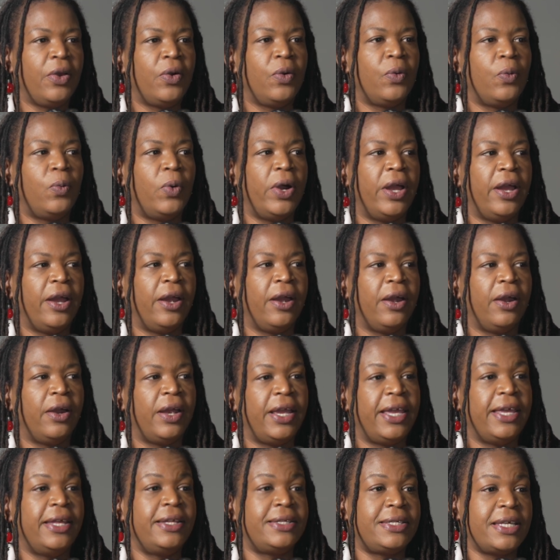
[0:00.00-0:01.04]
where
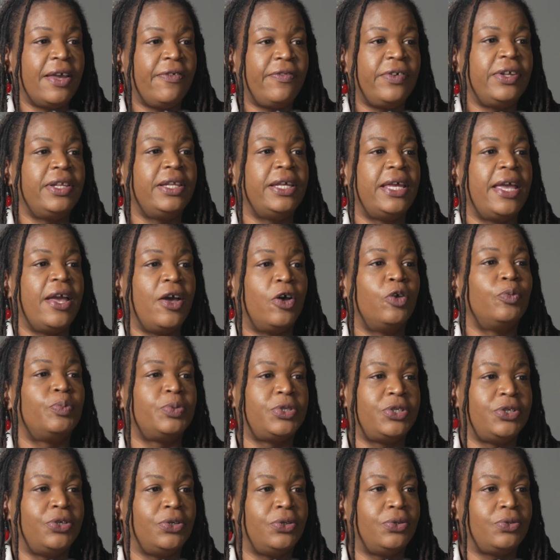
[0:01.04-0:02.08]
it definitely
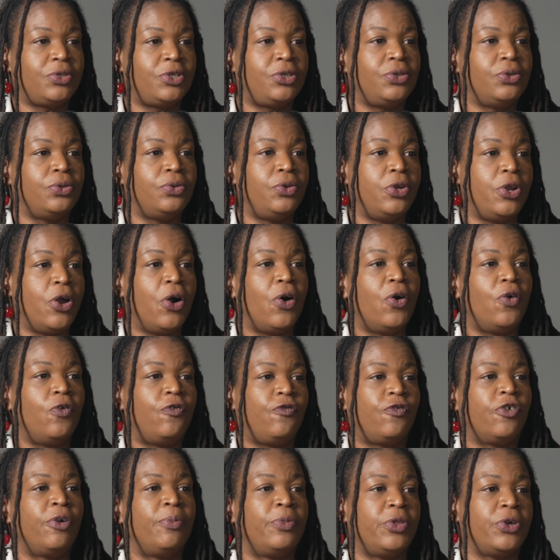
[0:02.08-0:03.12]
helps you to know
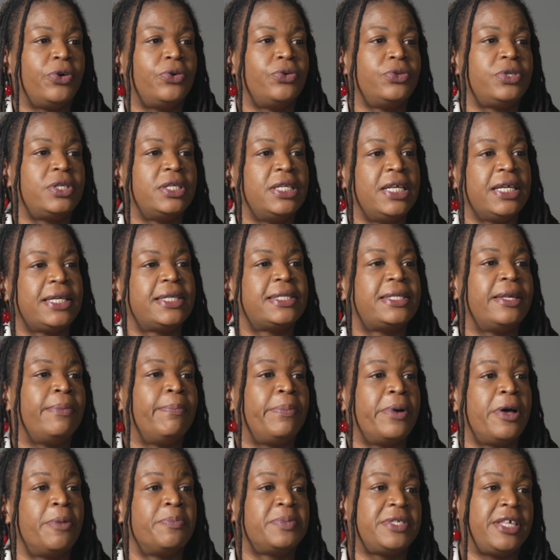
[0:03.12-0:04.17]
from those nicks and
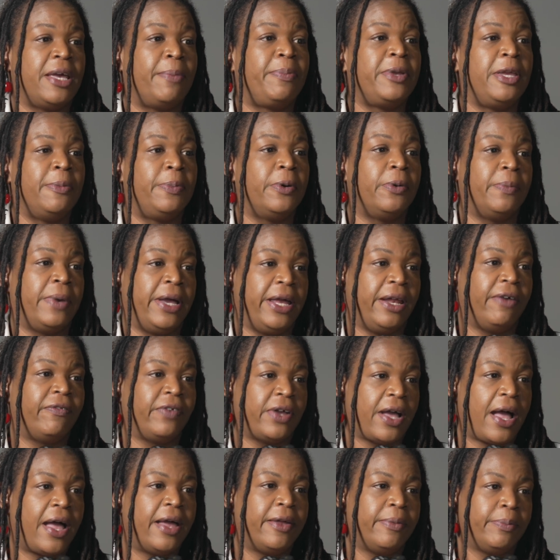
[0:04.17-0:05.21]
bumps that people might have
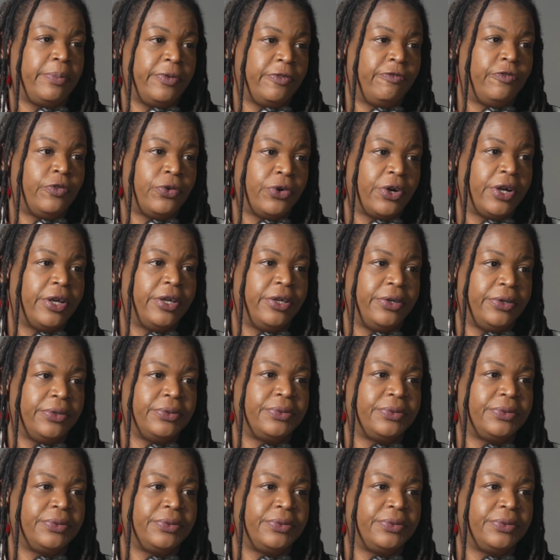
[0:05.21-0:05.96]
gotten before you.